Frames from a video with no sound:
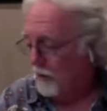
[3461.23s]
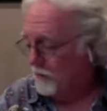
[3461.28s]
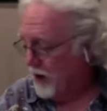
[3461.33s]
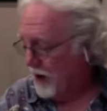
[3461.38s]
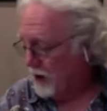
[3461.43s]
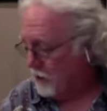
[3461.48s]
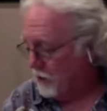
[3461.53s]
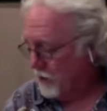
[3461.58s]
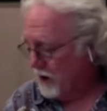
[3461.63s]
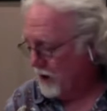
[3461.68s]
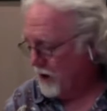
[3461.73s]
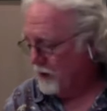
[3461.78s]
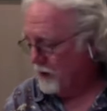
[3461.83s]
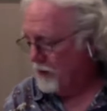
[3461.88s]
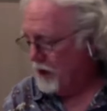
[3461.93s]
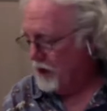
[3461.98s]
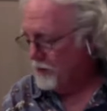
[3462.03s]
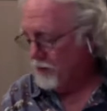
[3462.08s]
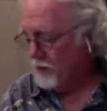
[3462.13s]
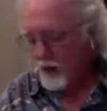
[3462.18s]
Michael, we're
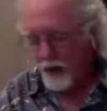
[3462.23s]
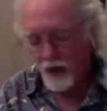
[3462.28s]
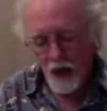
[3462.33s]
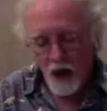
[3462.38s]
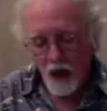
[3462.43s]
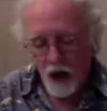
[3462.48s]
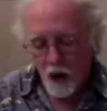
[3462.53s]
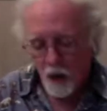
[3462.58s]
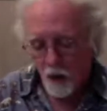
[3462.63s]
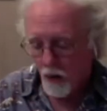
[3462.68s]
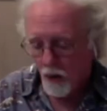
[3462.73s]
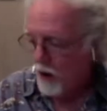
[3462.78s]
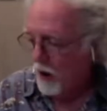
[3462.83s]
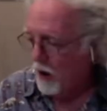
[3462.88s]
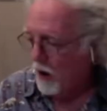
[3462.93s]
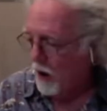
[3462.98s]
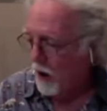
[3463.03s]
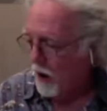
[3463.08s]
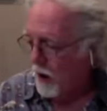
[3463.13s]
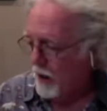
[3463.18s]
coming up on the hour,
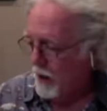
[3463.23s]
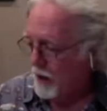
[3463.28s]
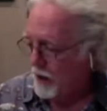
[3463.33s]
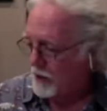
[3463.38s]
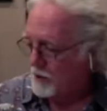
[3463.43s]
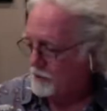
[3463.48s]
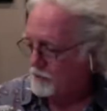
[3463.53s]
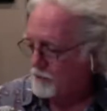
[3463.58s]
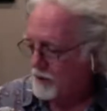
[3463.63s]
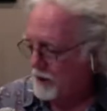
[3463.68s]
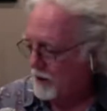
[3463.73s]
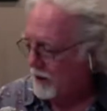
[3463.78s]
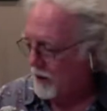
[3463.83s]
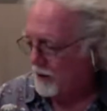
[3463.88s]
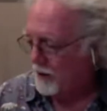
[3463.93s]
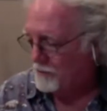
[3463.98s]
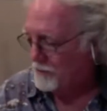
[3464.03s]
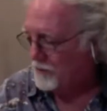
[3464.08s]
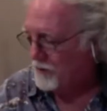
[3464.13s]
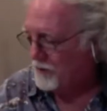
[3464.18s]
and
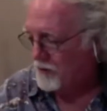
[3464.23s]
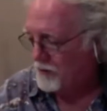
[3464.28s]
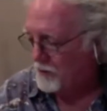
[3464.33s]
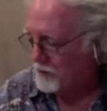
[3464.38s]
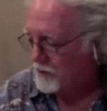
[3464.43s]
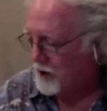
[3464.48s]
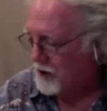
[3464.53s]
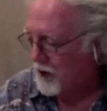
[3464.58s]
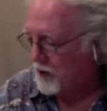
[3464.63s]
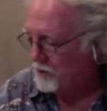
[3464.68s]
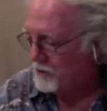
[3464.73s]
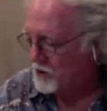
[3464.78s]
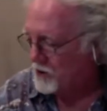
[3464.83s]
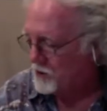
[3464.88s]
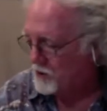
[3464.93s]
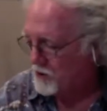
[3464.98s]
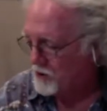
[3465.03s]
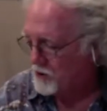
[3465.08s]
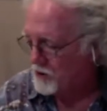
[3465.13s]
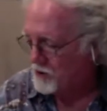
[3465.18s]
your time has
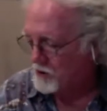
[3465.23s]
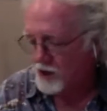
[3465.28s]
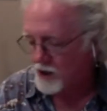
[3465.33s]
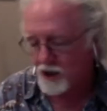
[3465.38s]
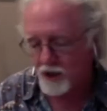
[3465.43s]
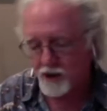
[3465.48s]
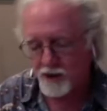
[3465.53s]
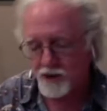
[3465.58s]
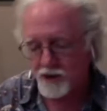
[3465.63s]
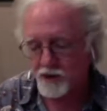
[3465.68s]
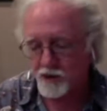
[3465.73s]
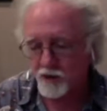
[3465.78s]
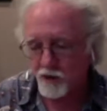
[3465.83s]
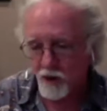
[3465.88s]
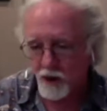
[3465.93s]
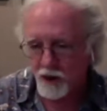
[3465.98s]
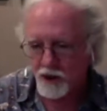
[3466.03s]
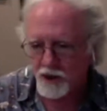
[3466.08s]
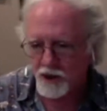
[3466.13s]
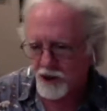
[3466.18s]
been so generous and
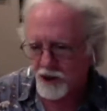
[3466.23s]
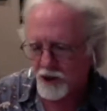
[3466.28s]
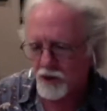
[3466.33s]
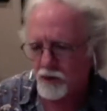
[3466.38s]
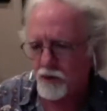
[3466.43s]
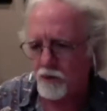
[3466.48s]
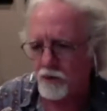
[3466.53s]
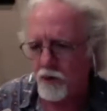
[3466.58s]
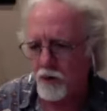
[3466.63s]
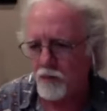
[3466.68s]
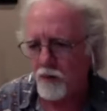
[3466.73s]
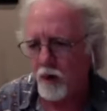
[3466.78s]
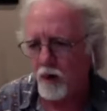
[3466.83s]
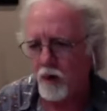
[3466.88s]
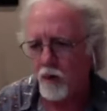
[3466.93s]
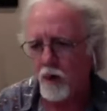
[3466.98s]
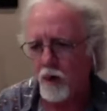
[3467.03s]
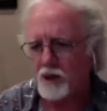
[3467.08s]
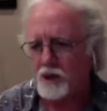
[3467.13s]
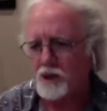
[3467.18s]
gracious. I do have one more
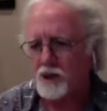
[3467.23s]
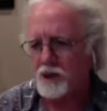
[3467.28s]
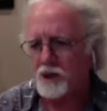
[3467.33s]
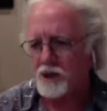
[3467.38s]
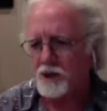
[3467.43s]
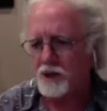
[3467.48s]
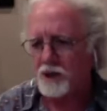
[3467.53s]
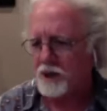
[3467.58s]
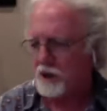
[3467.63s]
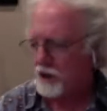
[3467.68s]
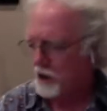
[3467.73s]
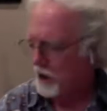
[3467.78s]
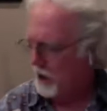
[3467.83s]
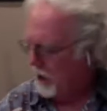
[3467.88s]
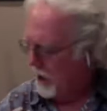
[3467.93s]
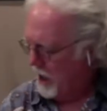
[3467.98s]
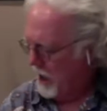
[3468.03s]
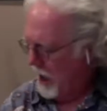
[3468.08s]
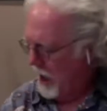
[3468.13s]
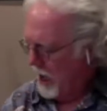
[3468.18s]
question here,